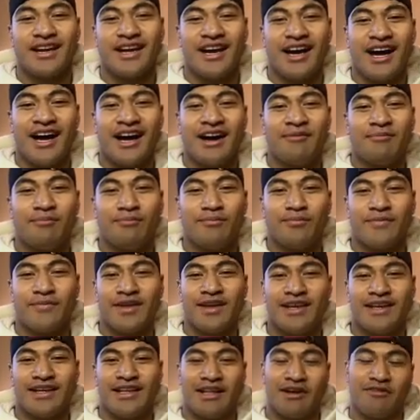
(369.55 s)

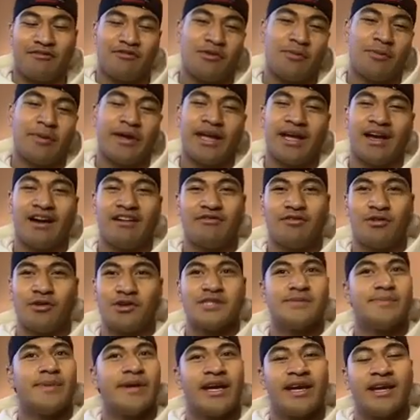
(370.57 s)
Like for me, I've
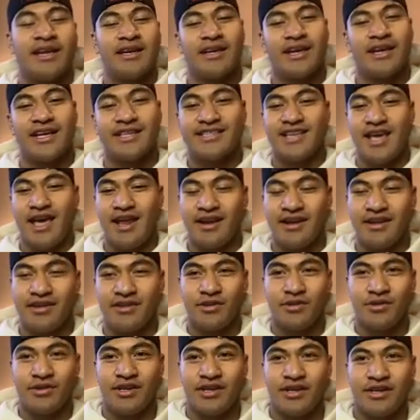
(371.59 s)
always been a 10 in
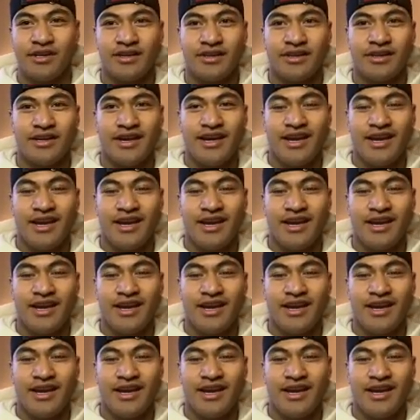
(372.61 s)
union